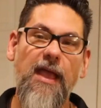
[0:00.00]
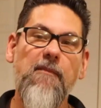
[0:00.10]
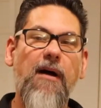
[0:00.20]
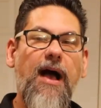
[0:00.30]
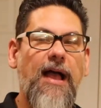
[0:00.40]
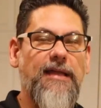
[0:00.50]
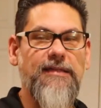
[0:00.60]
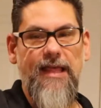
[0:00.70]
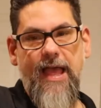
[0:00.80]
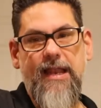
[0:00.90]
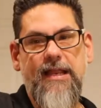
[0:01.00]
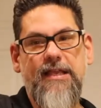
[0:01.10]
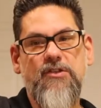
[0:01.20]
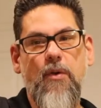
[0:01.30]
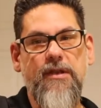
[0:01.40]
And behind that
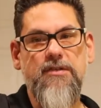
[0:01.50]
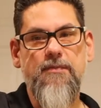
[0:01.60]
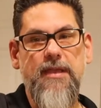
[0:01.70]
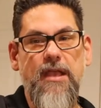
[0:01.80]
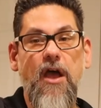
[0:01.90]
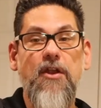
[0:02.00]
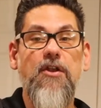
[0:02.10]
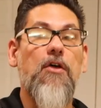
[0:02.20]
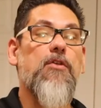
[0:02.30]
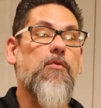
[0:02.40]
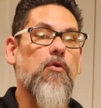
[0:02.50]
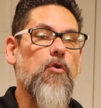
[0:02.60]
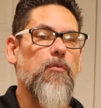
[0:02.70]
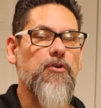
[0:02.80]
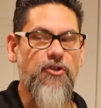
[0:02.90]
is going to be another
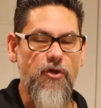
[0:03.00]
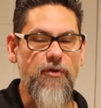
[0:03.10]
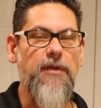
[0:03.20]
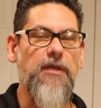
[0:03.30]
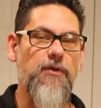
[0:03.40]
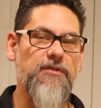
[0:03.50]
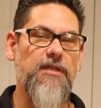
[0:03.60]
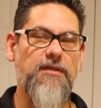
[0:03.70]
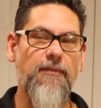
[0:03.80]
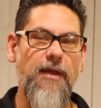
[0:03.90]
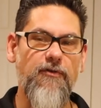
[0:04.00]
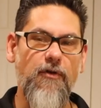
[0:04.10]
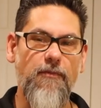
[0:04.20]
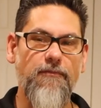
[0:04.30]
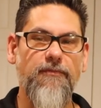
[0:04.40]
room which could be used as a
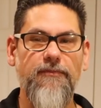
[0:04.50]
bedroom.